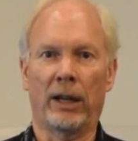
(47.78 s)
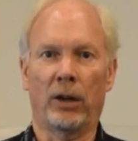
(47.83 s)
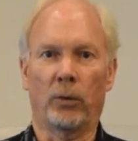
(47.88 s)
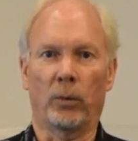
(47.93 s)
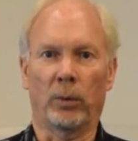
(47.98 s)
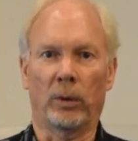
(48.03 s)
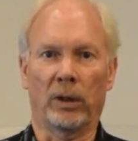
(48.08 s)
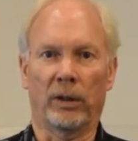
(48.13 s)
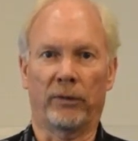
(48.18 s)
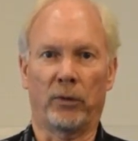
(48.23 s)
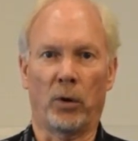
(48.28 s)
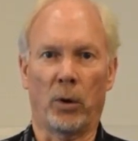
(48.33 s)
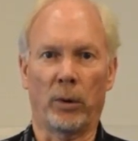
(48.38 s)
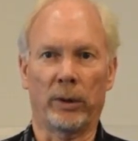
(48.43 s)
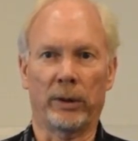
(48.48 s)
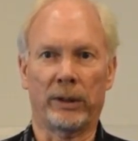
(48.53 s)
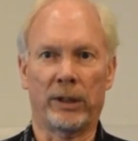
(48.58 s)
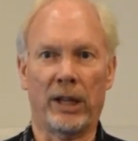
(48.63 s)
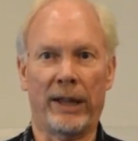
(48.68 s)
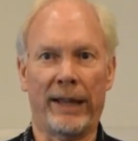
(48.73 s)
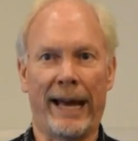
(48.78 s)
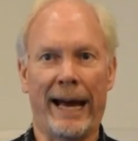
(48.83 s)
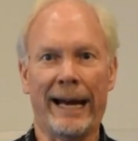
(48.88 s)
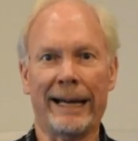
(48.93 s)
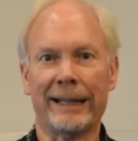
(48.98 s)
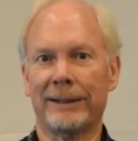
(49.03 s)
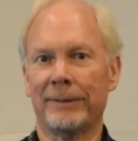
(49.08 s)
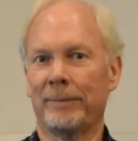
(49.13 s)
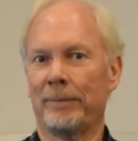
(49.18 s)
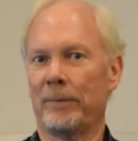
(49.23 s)
we'll look forward to
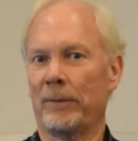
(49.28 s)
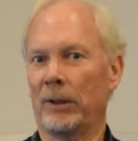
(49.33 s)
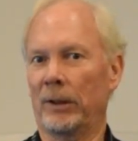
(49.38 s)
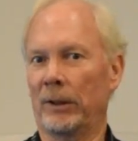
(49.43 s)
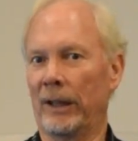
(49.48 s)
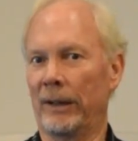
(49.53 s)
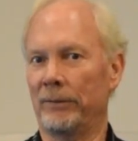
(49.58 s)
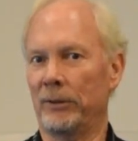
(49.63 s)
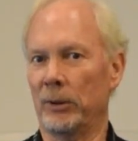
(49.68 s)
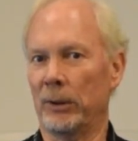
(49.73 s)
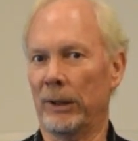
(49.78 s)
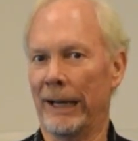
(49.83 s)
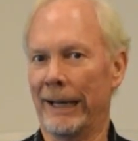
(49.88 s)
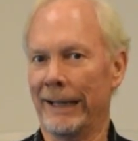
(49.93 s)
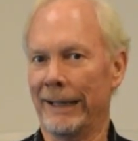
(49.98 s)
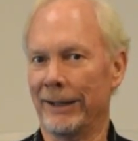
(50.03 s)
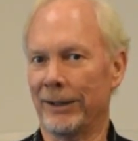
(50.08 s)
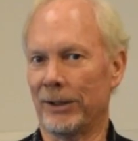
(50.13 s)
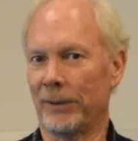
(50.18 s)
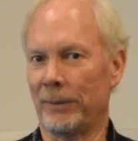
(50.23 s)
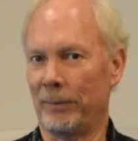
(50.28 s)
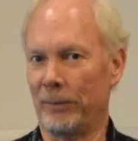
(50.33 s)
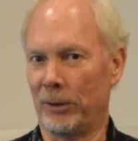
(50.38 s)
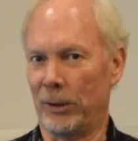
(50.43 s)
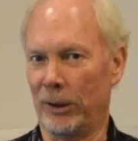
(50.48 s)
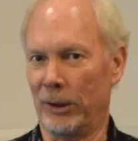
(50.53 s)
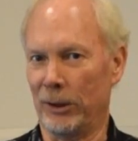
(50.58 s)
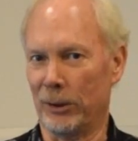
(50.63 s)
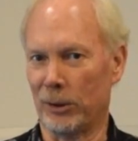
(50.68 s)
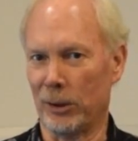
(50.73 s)
that. Love you guys.
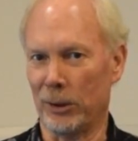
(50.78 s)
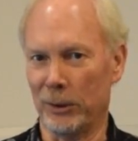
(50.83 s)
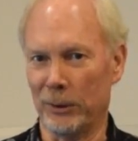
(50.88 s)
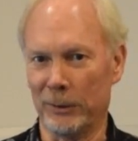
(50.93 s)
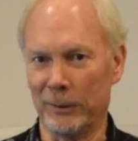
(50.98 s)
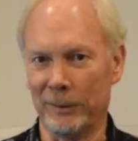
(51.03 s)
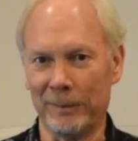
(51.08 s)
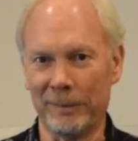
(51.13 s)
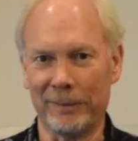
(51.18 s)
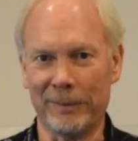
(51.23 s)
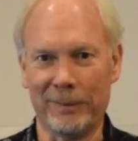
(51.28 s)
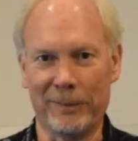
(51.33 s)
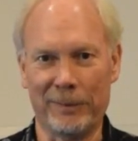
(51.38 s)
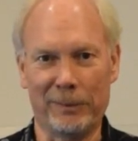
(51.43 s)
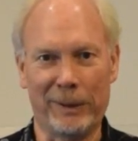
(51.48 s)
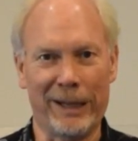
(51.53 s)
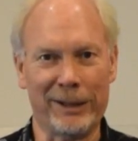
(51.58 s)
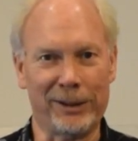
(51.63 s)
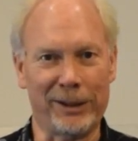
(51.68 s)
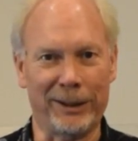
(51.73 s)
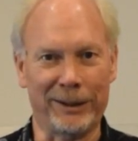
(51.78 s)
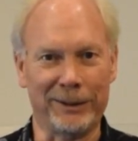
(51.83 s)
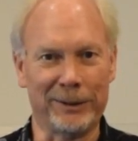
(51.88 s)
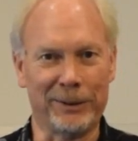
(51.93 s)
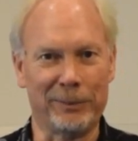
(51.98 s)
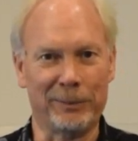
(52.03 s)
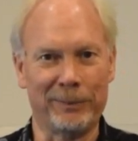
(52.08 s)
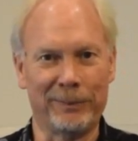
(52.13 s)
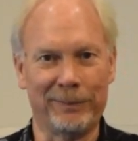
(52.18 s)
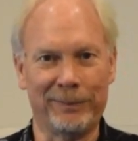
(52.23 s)
See you soon. Blessings.